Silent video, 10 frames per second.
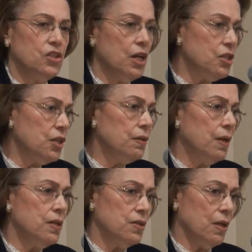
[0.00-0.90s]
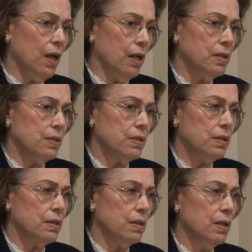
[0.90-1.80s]
changing the results,
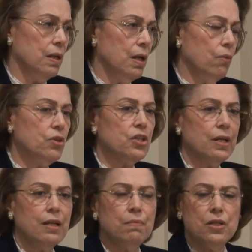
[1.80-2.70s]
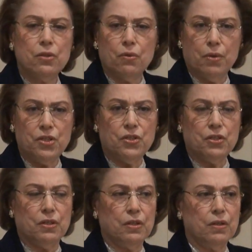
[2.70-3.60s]
which led me to
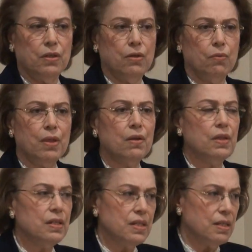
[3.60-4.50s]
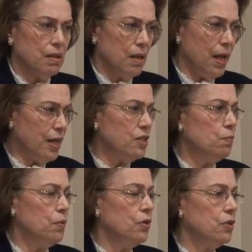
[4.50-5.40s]
question, whether the
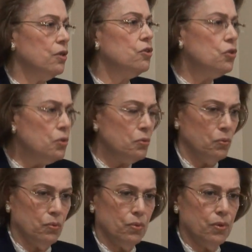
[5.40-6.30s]
expert knew